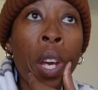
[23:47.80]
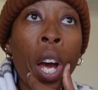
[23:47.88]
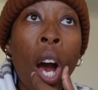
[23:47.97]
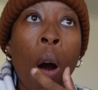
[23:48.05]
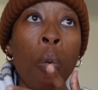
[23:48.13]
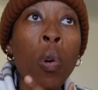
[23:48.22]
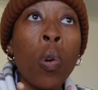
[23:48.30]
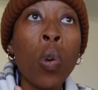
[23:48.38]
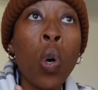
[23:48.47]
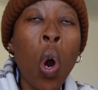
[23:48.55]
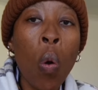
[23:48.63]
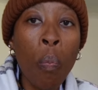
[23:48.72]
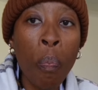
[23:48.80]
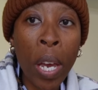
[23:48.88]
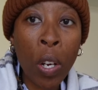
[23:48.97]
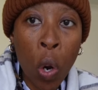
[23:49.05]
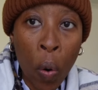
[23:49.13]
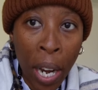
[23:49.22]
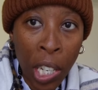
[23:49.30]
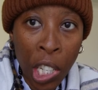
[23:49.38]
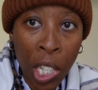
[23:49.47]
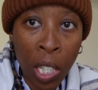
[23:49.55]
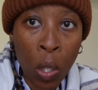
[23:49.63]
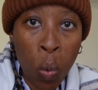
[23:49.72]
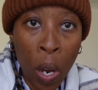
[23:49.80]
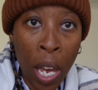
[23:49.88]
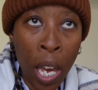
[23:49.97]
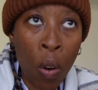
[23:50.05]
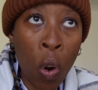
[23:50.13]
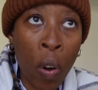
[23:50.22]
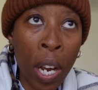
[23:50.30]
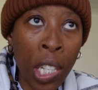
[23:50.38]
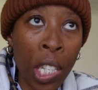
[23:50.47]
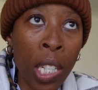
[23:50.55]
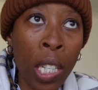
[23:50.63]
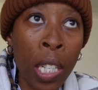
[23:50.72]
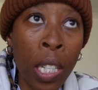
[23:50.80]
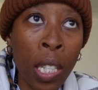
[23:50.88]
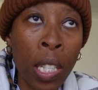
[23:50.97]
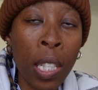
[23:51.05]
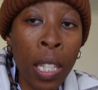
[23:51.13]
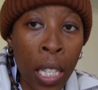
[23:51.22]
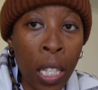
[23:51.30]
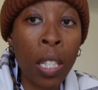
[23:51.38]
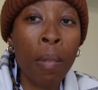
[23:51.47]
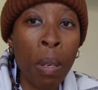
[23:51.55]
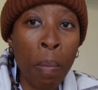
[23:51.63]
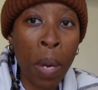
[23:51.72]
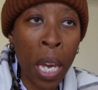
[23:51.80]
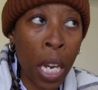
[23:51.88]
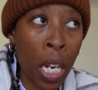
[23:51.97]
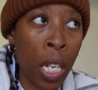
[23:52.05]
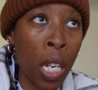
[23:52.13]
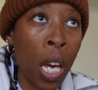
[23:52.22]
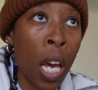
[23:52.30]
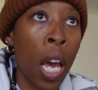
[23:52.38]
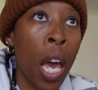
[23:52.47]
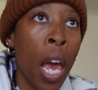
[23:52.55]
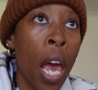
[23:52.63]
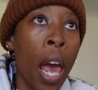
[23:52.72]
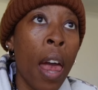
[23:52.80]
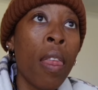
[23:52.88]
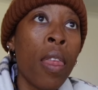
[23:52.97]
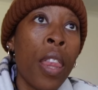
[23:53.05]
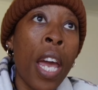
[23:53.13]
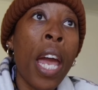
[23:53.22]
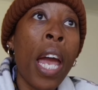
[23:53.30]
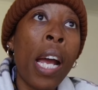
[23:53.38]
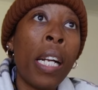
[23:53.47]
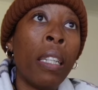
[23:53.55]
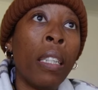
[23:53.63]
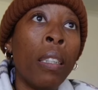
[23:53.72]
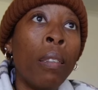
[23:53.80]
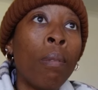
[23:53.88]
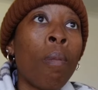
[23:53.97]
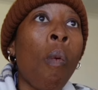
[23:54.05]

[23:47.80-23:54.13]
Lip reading: I will make corrections where corrections need to be made, and then